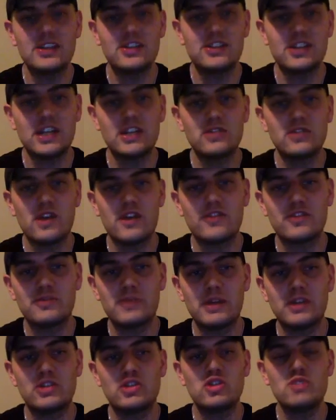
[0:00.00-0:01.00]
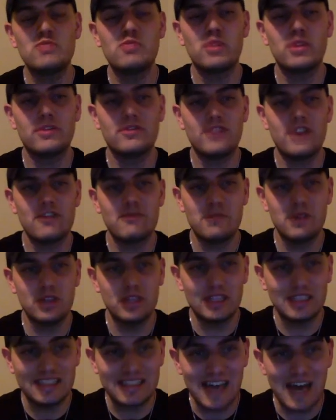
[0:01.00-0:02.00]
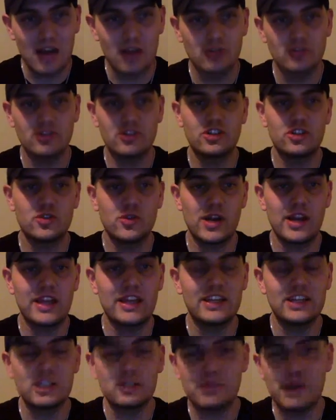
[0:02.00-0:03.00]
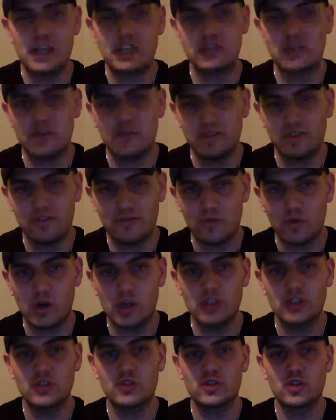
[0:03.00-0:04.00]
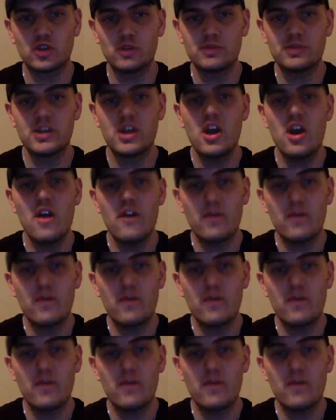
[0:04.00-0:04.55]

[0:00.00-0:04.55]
is said to have spent $2.5 million on the training and dispatched roughly 400 troops